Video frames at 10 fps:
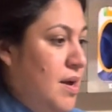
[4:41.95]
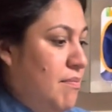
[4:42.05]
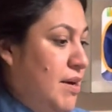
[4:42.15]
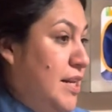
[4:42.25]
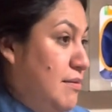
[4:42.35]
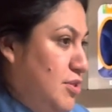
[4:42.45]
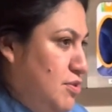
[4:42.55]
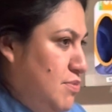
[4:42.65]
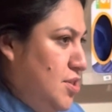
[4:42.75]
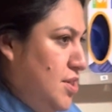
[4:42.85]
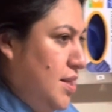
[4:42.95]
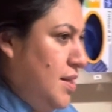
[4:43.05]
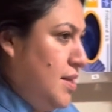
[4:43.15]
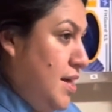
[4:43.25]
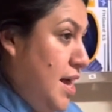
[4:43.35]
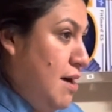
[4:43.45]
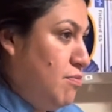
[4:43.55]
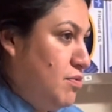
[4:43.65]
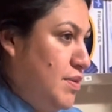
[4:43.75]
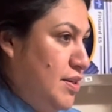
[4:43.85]
my name is Michelle. I
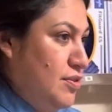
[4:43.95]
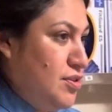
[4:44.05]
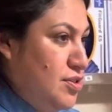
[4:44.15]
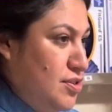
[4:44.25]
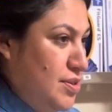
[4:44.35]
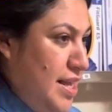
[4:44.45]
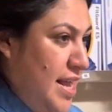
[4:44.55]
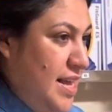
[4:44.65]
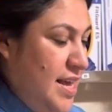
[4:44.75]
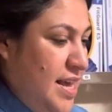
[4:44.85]
will be your nurse today.